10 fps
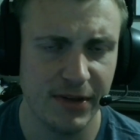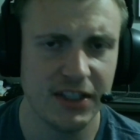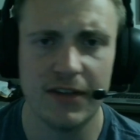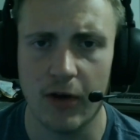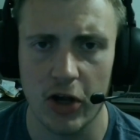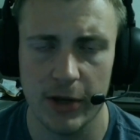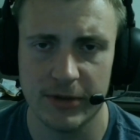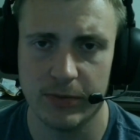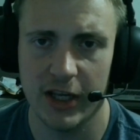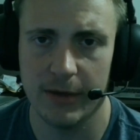but he's going to volume
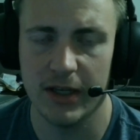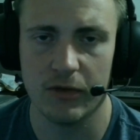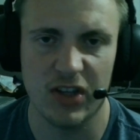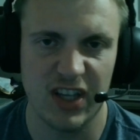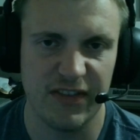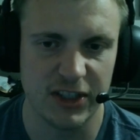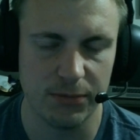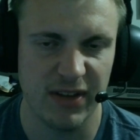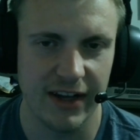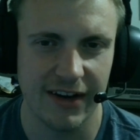his way to being a really
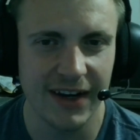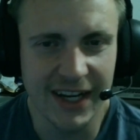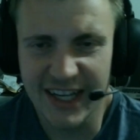efficient player.